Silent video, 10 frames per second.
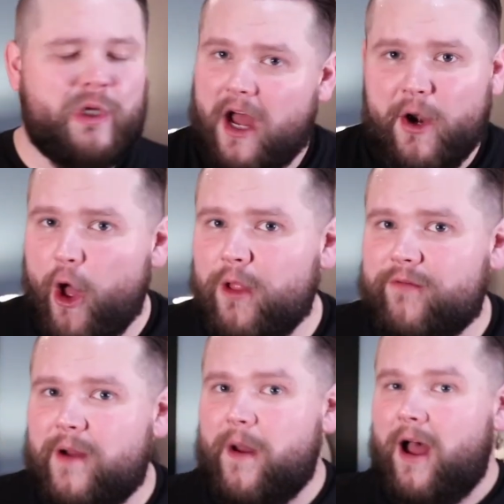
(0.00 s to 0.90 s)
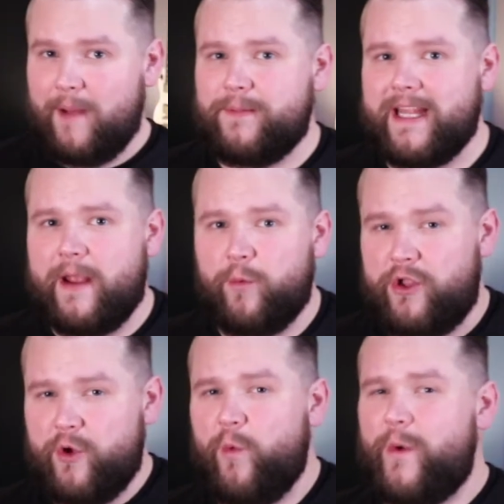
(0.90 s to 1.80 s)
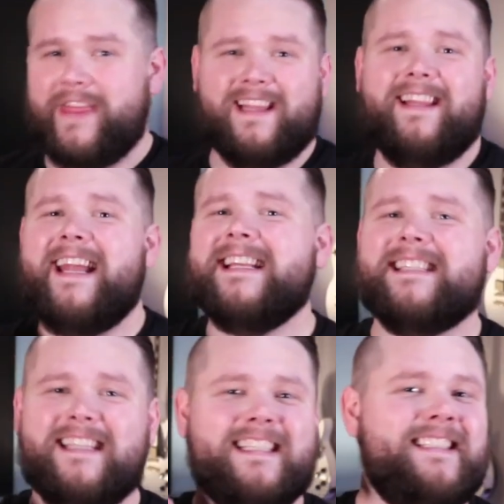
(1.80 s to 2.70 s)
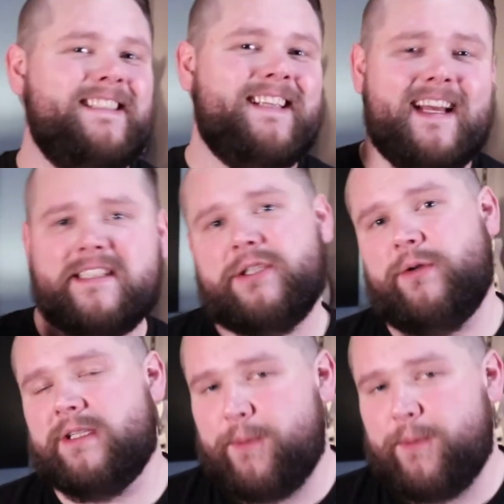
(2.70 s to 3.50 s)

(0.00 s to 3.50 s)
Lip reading: Not all of them update you with the latest listings as soon as